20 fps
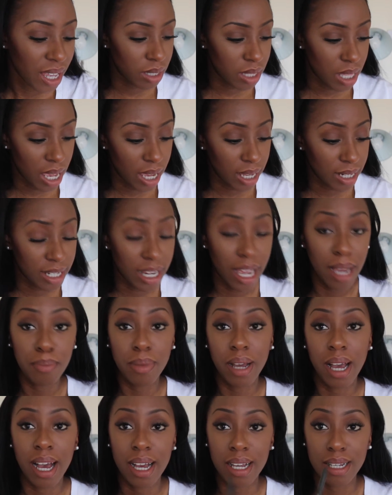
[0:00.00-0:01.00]
Then, yeah,
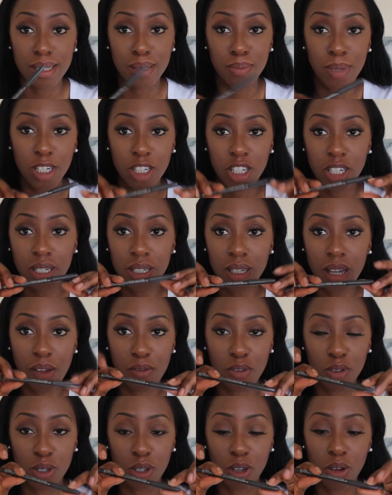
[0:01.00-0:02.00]
as mentioned,
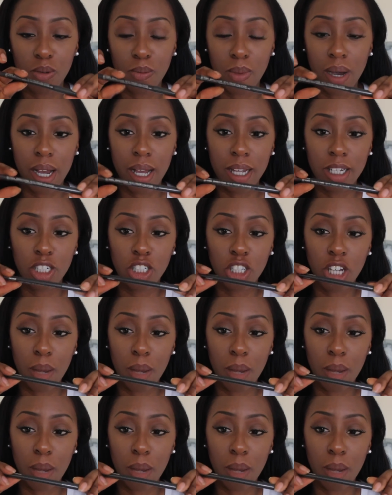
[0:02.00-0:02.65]
I've also got my